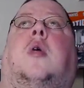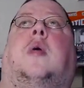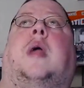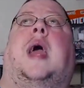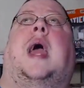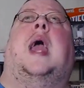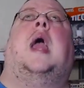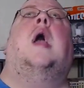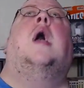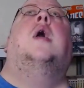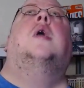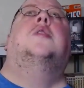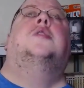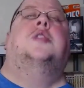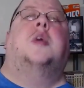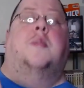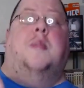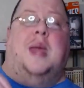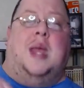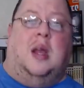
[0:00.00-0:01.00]
okay,
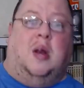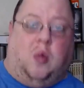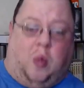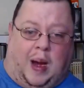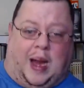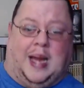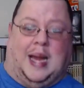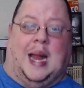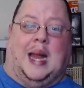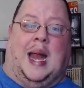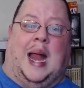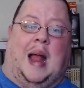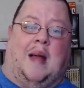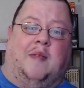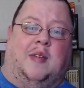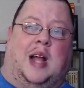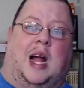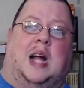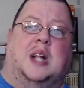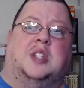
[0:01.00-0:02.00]
to be great and
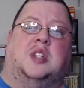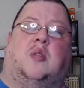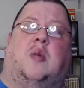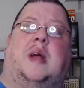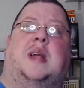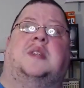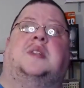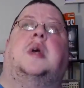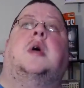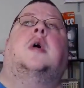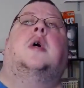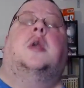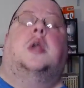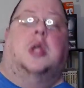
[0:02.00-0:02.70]
have God's grace,